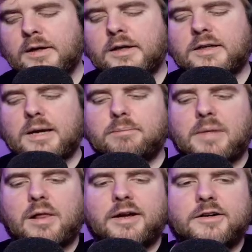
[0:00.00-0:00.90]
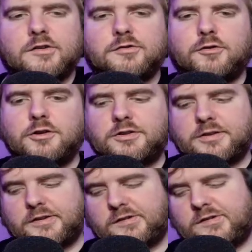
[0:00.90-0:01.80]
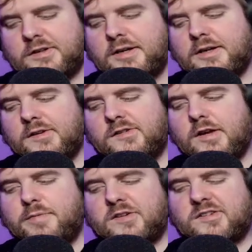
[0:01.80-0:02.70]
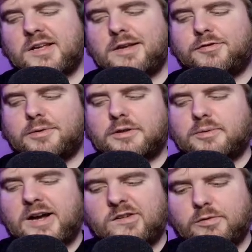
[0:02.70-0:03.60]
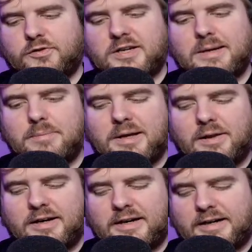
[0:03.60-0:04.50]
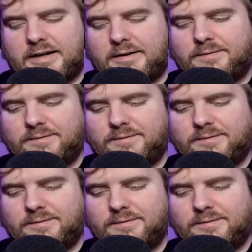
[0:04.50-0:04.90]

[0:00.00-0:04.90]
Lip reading: King Malhare's fortress. Save Mcskidy from the grasp of King Malhare.